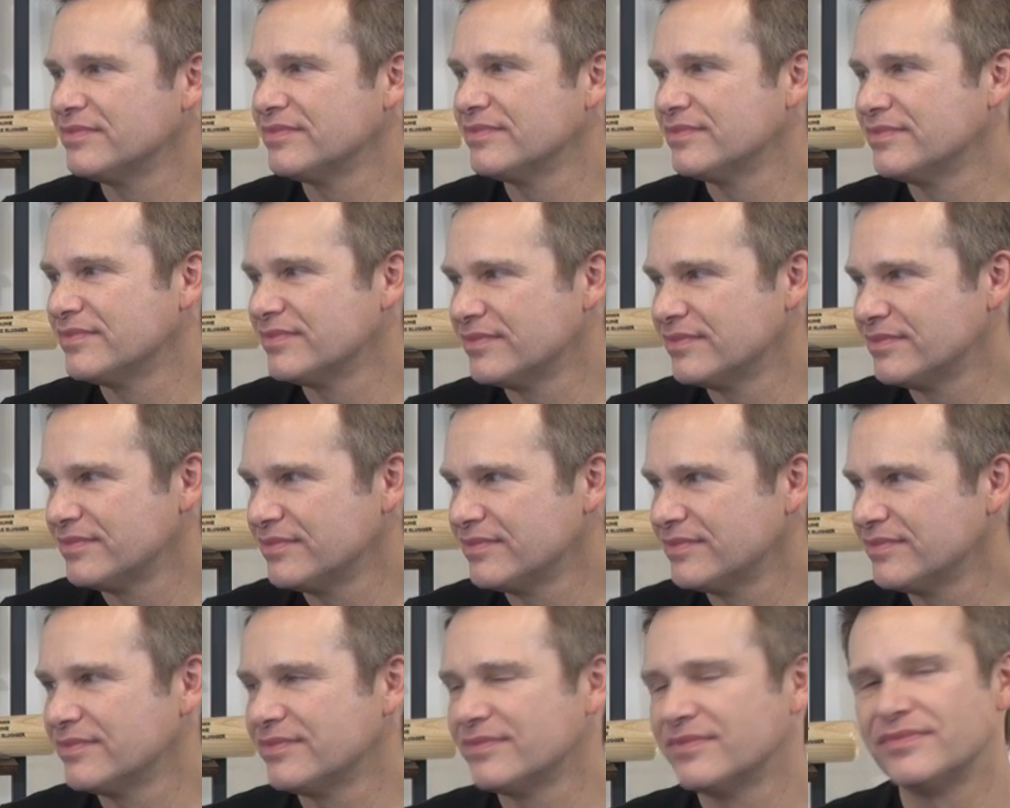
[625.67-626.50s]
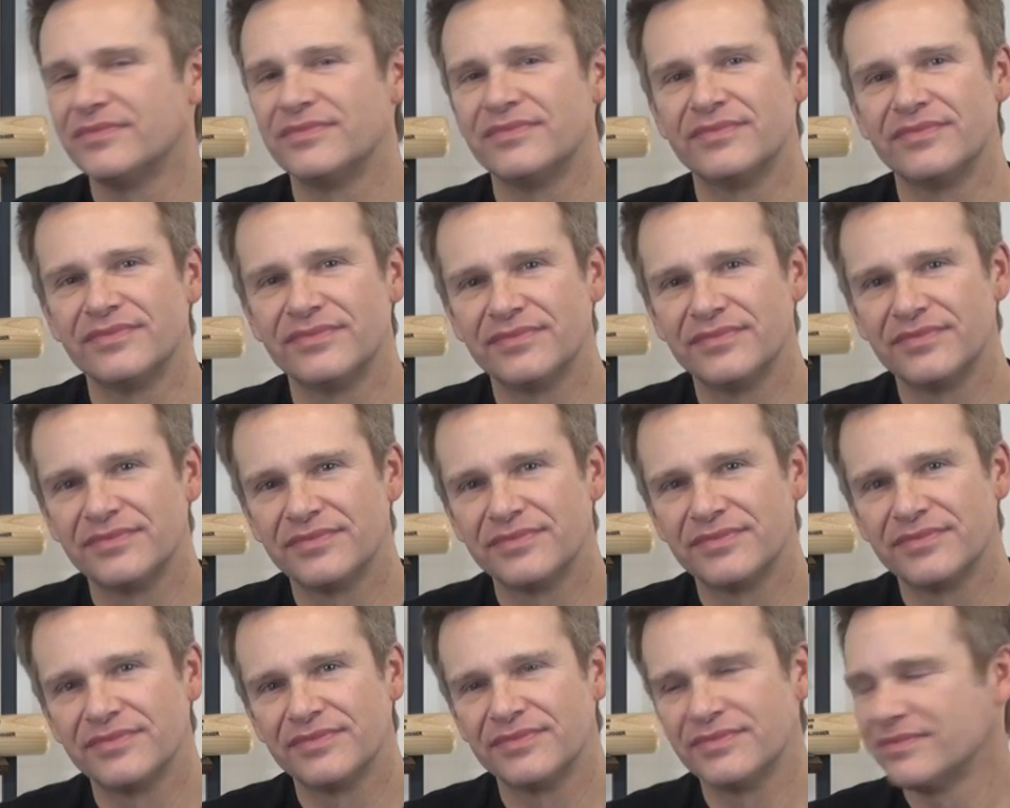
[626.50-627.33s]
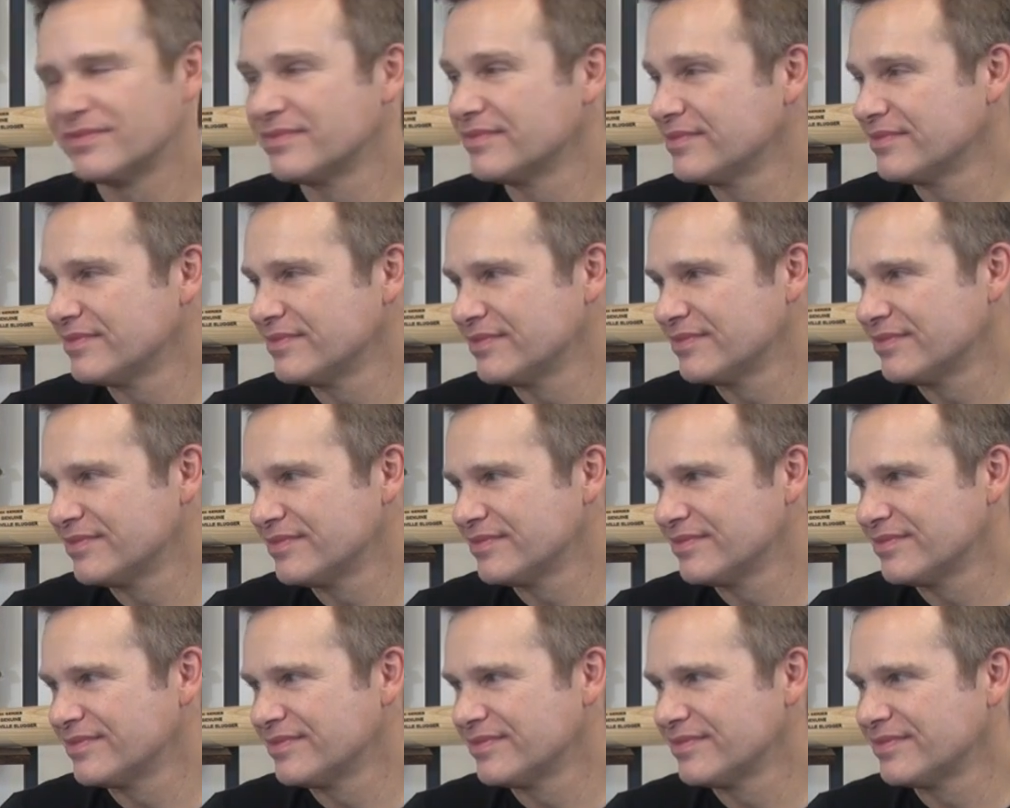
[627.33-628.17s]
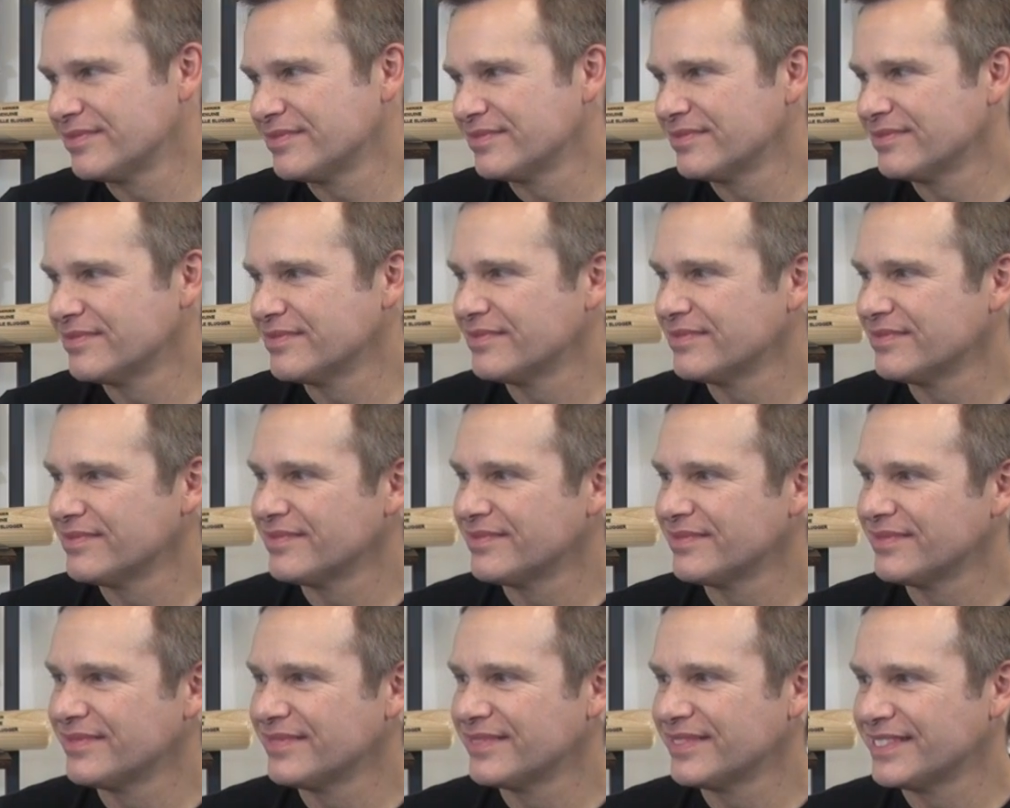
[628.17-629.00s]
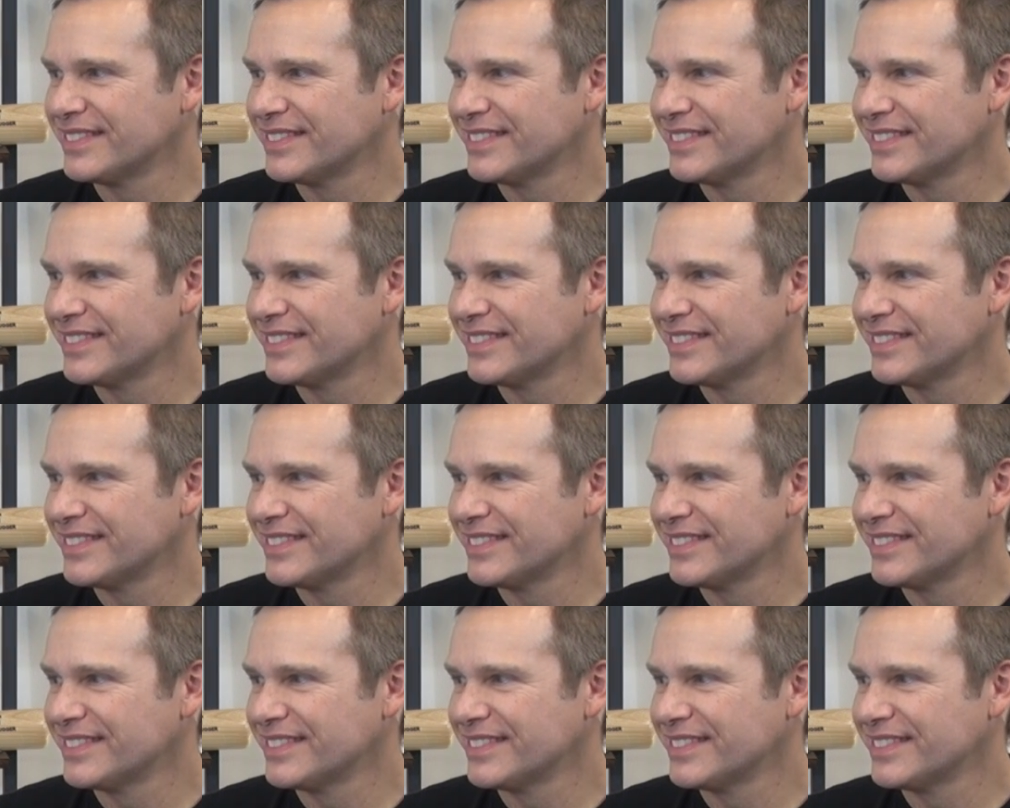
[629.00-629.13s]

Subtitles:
[no speech]